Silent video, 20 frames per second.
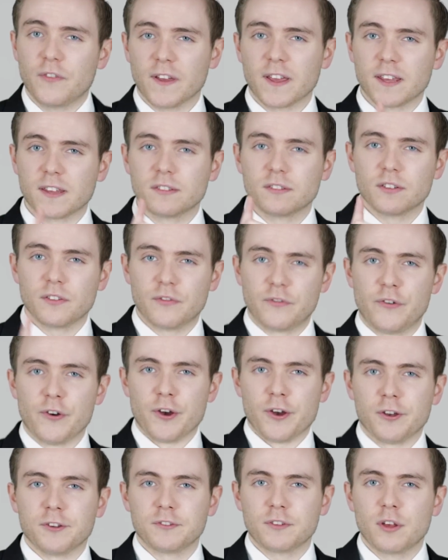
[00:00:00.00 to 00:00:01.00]
things
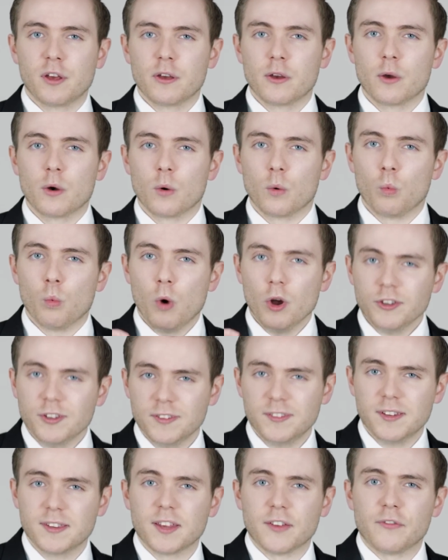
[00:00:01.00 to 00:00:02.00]
first. What
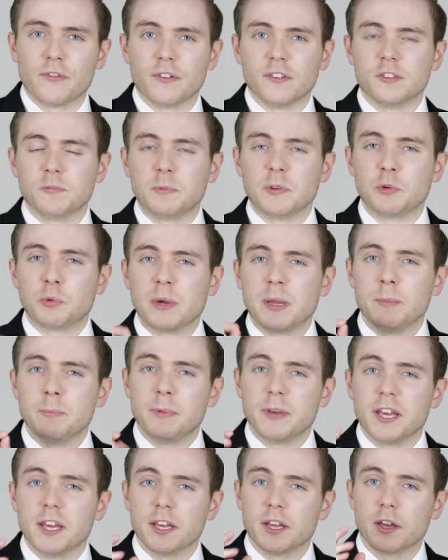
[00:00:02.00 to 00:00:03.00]
is the difference between
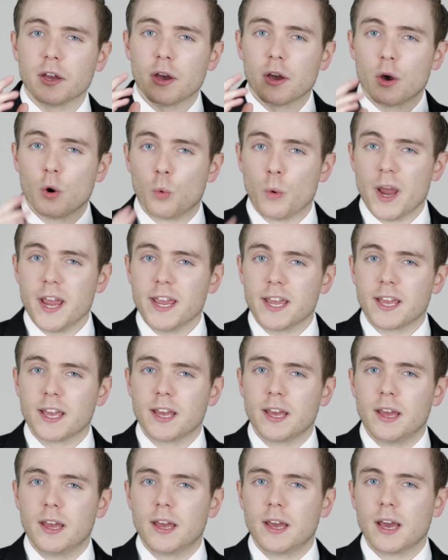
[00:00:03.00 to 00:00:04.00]
being
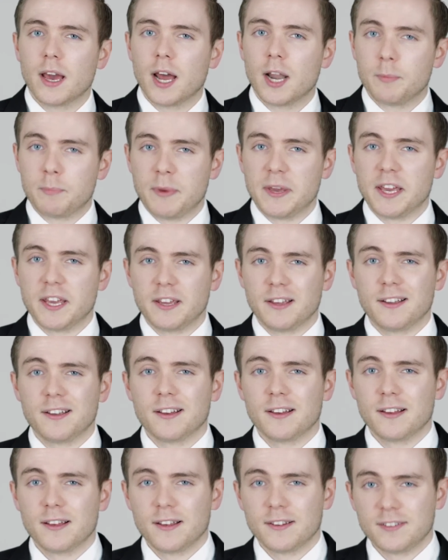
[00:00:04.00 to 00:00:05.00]
awake and being
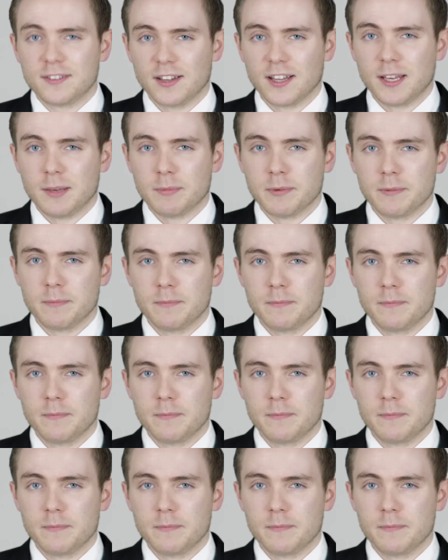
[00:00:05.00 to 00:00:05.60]
asleep?